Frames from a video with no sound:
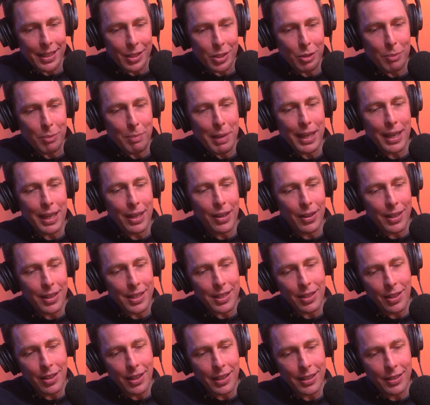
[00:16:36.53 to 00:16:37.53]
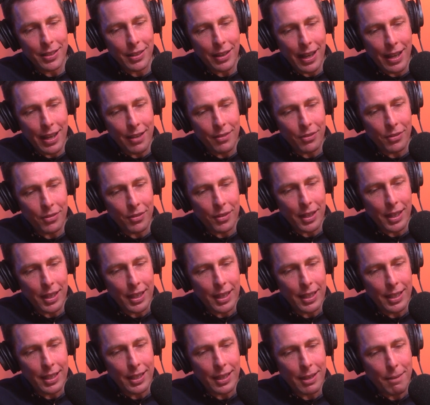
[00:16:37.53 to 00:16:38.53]
a stromatolite is like you have
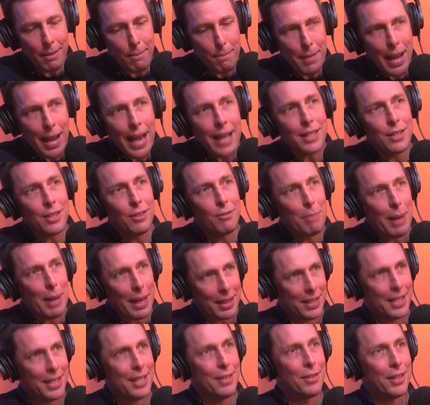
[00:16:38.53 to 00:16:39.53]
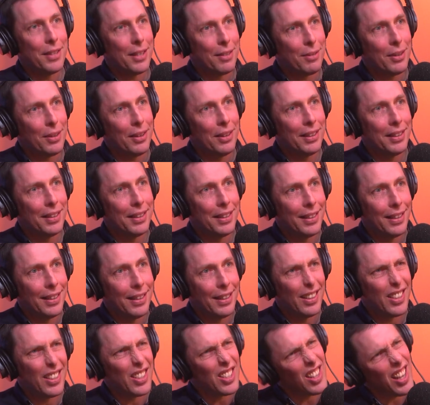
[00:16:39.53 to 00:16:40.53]
a, a mat of bacteria, right?
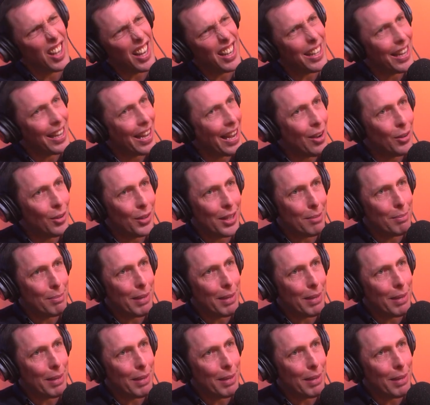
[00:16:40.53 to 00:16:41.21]
Slightly algae